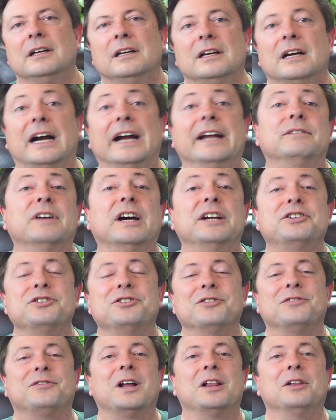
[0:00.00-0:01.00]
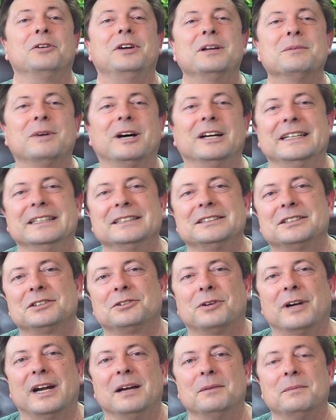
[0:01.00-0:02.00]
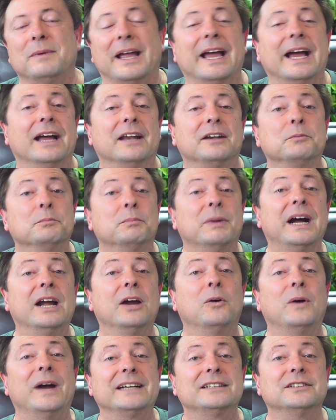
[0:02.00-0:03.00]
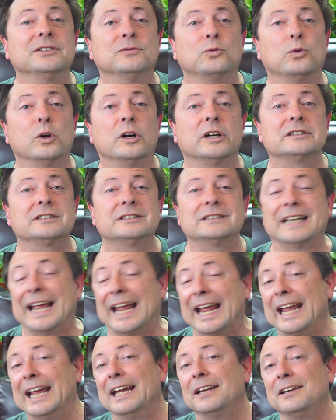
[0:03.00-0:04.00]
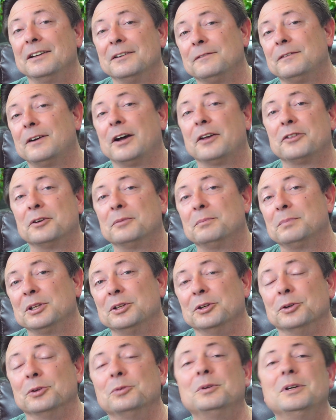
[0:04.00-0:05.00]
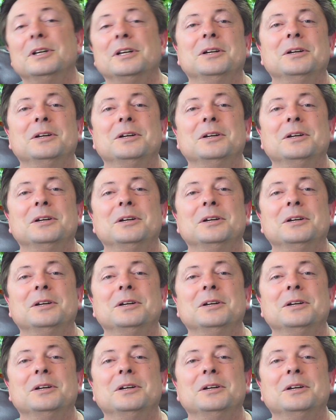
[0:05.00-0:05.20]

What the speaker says: I invite you to follow him on Instagram at BioActiveWorks and Father Blue,